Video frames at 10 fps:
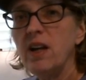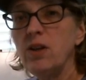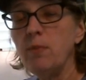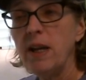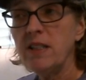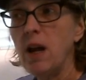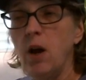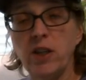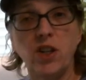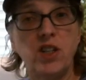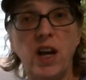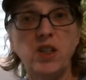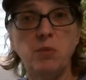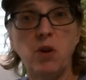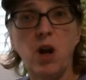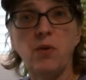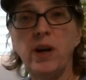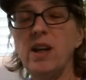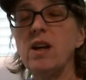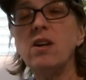You may say, it's a decimal
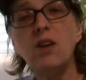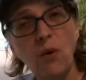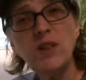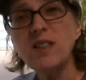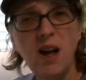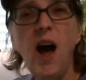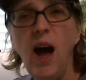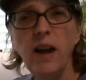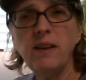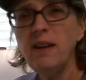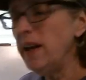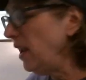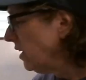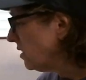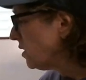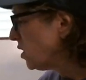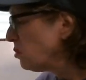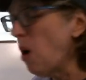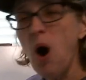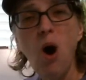already. No, it's not. It's a
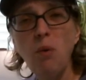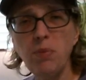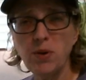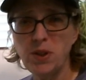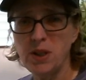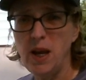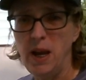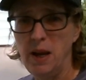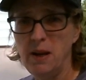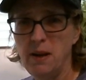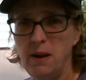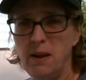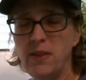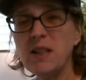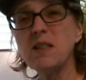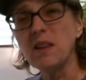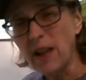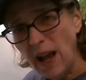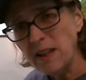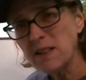small percent that's
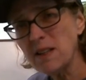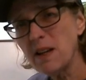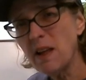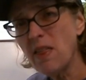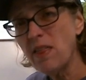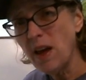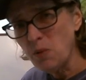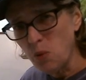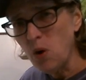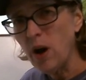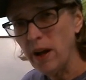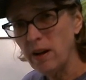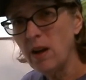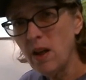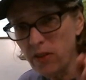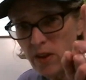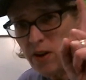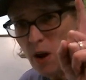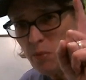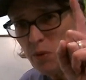less than 1, the
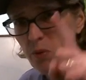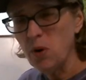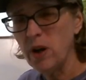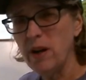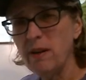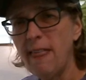number 1.